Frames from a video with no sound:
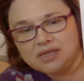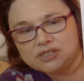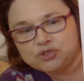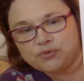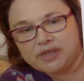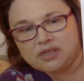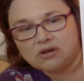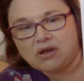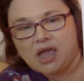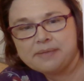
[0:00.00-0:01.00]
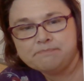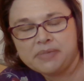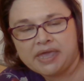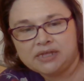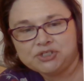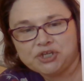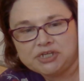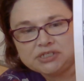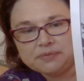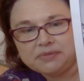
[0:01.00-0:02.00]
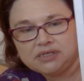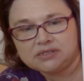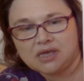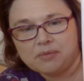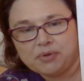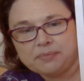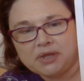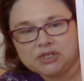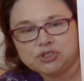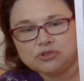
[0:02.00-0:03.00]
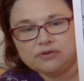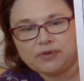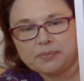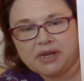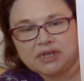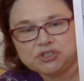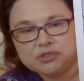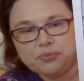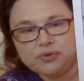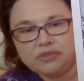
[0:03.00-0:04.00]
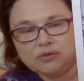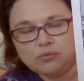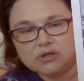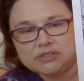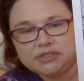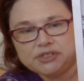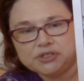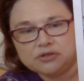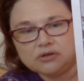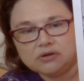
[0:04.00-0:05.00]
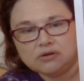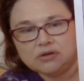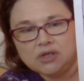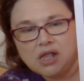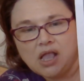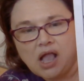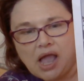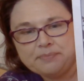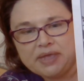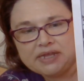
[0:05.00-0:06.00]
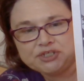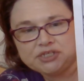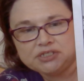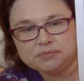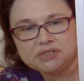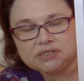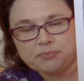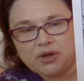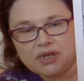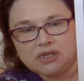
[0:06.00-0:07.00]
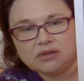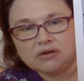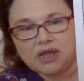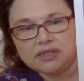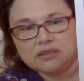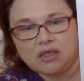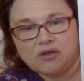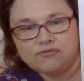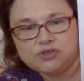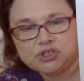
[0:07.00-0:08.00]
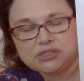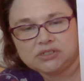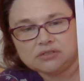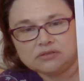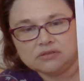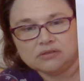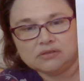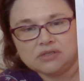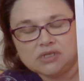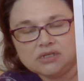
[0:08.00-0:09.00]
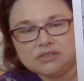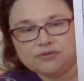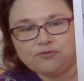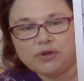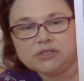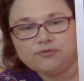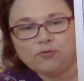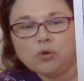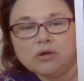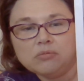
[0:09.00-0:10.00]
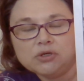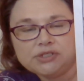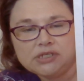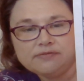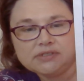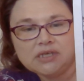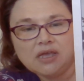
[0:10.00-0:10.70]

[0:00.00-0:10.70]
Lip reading: It's right here. I may change some things up. I'm not sure if I'm going to actually put the words in here. I may change some things up right in here. I love just the different floral motifs.